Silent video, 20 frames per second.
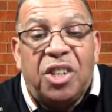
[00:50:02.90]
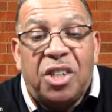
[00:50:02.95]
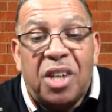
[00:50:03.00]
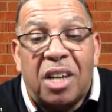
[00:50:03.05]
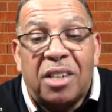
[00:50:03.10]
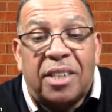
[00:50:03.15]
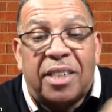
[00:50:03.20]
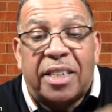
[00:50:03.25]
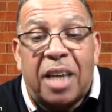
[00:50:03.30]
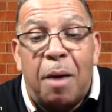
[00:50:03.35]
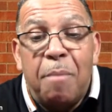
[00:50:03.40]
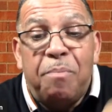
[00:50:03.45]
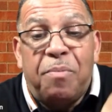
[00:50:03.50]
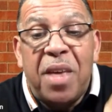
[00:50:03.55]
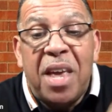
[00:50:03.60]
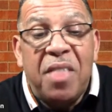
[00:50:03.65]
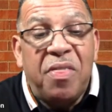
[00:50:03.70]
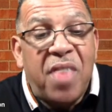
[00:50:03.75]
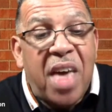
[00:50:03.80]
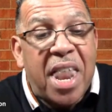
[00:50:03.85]
just
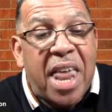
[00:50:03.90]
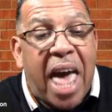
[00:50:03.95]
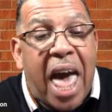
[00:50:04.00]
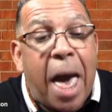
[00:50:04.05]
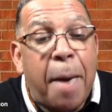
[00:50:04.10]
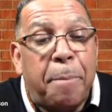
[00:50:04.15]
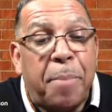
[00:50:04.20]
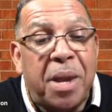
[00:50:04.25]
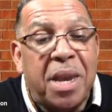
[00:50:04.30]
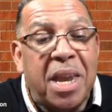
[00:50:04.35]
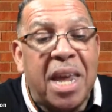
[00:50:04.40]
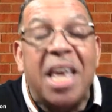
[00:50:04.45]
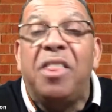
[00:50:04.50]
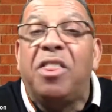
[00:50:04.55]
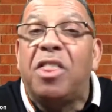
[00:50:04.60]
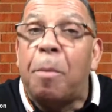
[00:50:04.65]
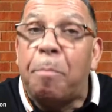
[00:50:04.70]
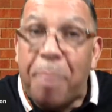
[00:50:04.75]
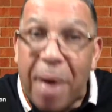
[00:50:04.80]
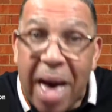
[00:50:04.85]
something that happened
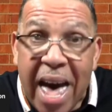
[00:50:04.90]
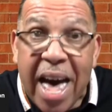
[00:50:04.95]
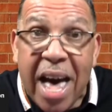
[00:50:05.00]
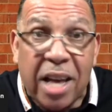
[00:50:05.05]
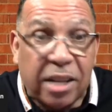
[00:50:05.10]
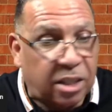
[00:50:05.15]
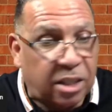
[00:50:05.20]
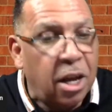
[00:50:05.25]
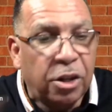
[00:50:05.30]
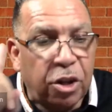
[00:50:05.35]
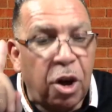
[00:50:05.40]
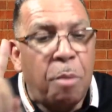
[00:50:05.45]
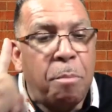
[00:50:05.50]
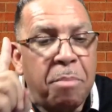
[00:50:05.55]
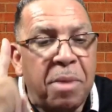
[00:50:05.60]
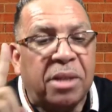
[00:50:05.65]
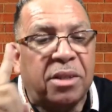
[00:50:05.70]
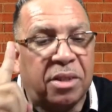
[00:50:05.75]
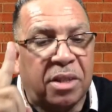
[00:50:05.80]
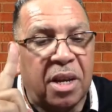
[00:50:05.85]
in the past, don't
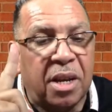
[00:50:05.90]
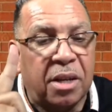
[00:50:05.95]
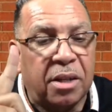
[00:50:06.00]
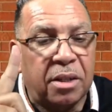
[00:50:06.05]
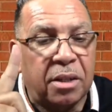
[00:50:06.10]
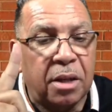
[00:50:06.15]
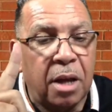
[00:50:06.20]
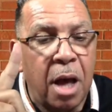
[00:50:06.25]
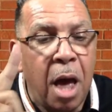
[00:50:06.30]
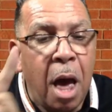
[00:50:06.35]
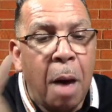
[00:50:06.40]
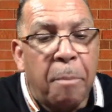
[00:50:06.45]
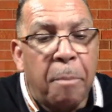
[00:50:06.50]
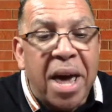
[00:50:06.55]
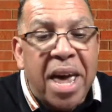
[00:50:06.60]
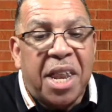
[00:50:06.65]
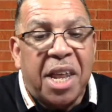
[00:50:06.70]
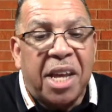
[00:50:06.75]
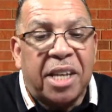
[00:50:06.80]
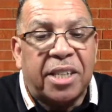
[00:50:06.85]
miss this,
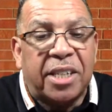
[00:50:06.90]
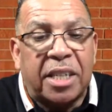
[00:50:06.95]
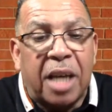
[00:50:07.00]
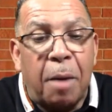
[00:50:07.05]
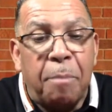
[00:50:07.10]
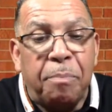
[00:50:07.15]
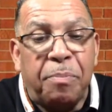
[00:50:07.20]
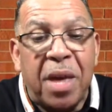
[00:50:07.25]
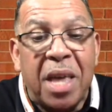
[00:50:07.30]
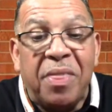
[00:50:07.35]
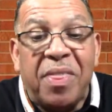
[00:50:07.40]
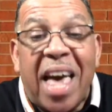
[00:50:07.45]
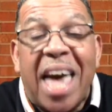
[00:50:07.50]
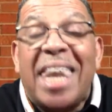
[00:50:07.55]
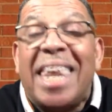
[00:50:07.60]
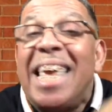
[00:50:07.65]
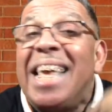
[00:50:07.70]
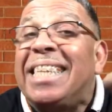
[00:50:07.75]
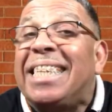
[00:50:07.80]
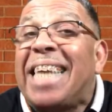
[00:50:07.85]
but it's something that
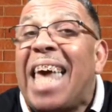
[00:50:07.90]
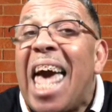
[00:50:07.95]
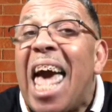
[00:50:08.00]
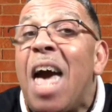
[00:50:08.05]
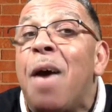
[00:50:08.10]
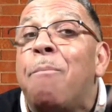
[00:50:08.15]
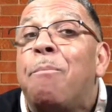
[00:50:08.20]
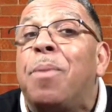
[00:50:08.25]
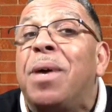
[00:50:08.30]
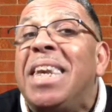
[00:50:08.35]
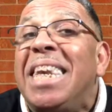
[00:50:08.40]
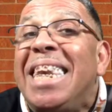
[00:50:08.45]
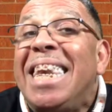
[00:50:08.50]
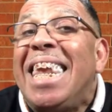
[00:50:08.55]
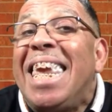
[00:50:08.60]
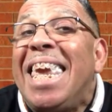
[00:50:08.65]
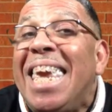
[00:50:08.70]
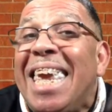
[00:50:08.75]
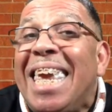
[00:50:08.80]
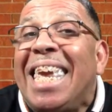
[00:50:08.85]
is
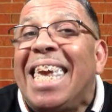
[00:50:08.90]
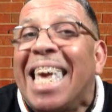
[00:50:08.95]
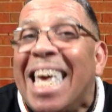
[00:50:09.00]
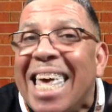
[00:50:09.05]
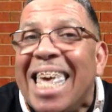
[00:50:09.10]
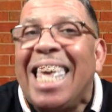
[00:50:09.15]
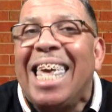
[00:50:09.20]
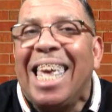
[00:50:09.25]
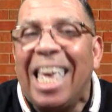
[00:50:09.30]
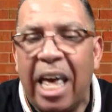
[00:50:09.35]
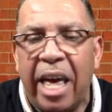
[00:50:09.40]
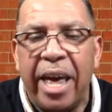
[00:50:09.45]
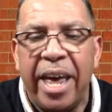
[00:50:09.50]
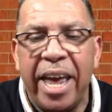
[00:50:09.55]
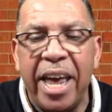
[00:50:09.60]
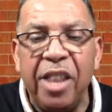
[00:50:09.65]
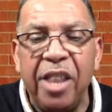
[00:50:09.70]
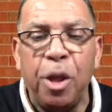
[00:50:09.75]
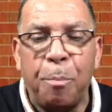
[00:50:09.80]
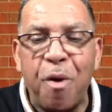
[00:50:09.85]
happening
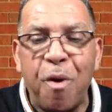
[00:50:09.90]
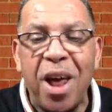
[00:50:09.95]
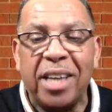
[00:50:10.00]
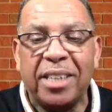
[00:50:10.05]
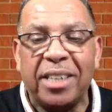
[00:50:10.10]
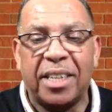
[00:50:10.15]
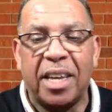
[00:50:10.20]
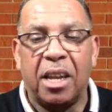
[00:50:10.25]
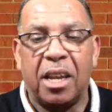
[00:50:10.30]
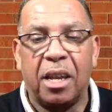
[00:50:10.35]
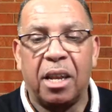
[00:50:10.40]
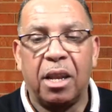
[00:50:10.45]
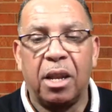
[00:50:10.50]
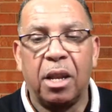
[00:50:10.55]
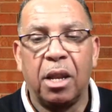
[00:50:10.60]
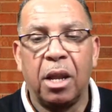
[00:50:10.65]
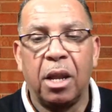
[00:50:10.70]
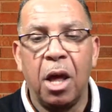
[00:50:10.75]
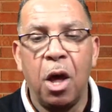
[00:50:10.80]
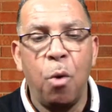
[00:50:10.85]
in the present.
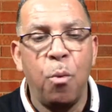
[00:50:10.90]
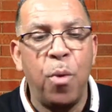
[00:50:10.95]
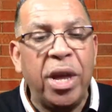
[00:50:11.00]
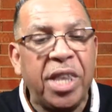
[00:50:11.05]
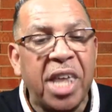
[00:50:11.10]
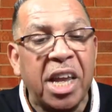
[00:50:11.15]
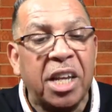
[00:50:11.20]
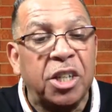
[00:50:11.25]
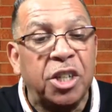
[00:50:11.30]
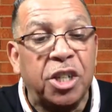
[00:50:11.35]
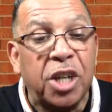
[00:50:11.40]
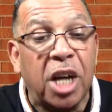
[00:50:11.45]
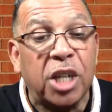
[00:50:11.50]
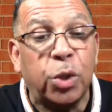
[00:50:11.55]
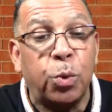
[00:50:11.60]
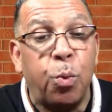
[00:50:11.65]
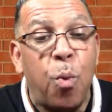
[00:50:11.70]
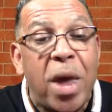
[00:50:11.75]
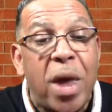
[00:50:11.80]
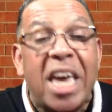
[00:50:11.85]
We didn't just
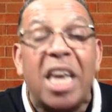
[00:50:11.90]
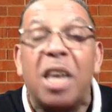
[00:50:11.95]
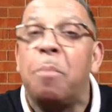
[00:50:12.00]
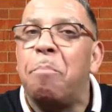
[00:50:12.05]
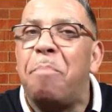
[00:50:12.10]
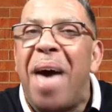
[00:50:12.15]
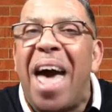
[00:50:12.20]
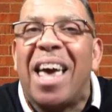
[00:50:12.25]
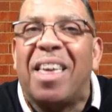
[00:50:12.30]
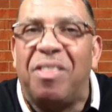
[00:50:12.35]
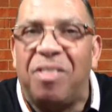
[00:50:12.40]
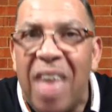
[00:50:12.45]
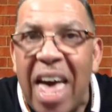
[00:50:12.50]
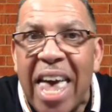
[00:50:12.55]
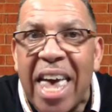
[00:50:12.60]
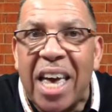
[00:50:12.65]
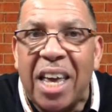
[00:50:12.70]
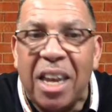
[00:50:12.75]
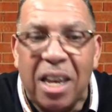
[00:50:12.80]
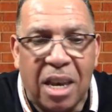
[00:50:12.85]
win back
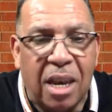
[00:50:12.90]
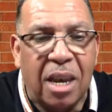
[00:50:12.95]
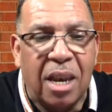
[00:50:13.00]
then,